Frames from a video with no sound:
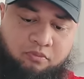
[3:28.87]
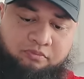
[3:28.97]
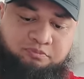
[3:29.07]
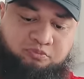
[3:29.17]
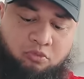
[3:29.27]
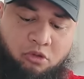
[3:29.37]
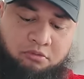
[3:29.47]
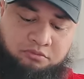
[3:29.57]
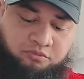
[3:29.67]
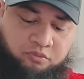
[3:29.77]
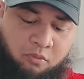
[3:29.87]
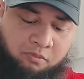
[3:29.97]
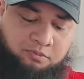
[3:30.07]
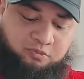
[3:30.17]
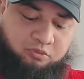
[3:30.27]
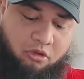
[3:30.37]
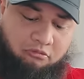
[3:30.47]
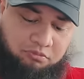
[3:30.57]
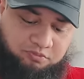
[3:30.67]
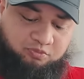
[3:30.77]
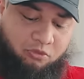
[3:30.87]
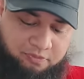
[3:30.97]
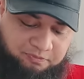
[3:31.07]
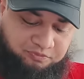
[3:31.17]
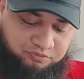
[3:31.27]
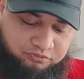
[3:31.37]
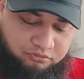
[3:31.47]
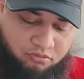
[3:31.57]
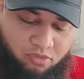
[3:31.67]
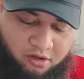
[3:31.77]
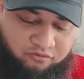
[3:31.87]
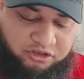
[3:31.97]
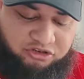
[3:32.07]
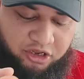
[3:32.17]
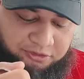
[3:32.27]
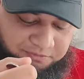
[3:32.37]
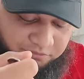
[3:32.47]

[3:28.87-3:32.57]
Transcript: made you super hungry. I think so.